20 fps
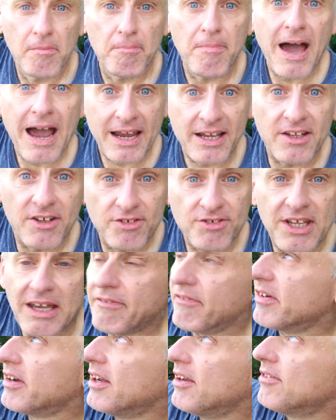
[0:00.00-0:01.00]
back in the
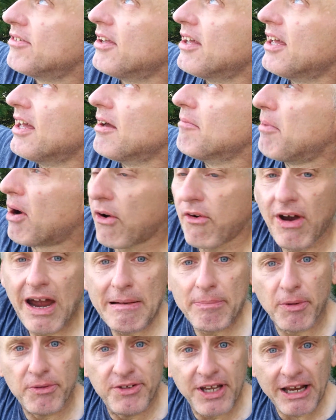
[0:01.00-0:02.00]
seventies, my
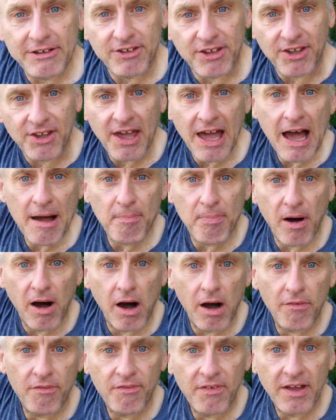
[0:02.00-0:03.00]
grandpa takes the cap
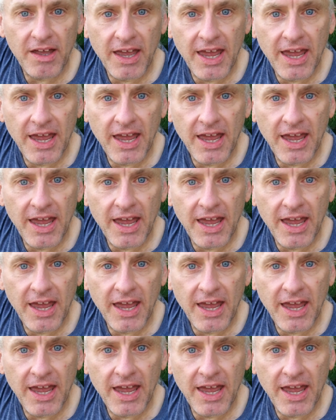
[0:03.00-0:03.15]
off